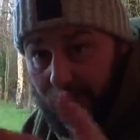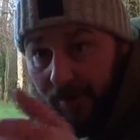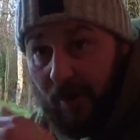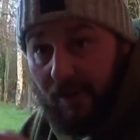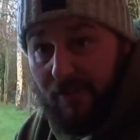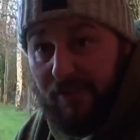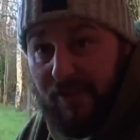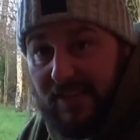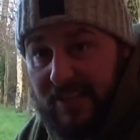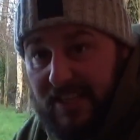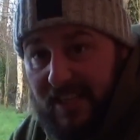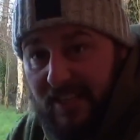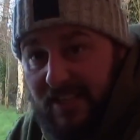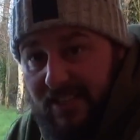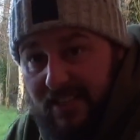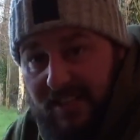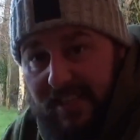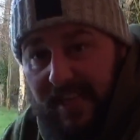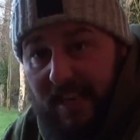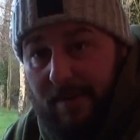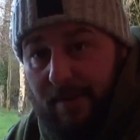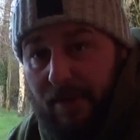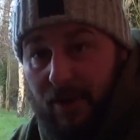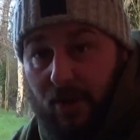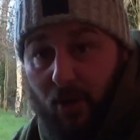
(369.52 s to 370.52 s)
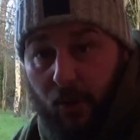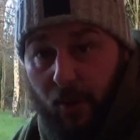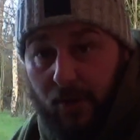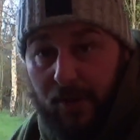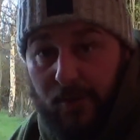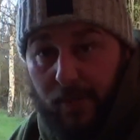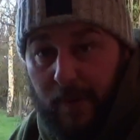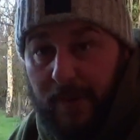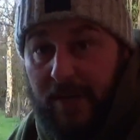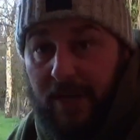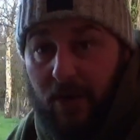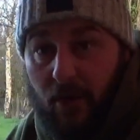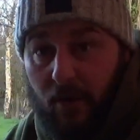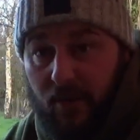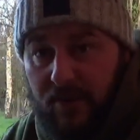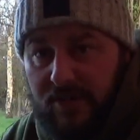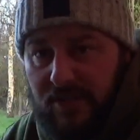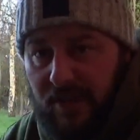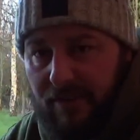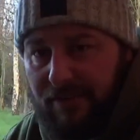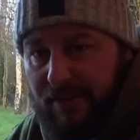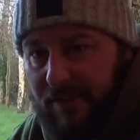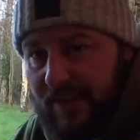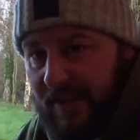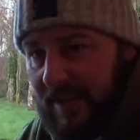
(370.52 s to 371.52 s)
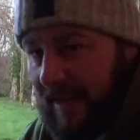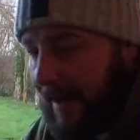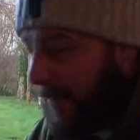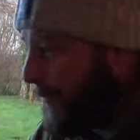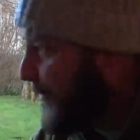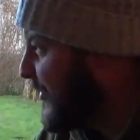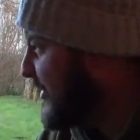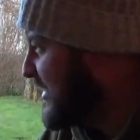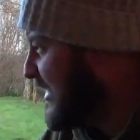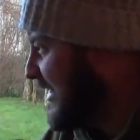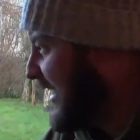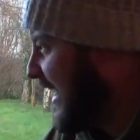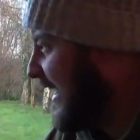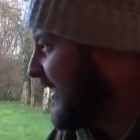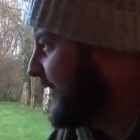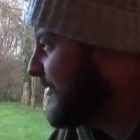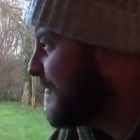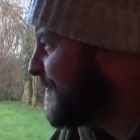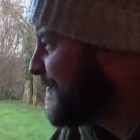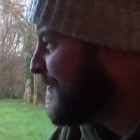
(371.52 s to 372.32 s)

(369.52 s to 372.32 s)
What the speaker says: to obviously keep the wind noise off of the camera today.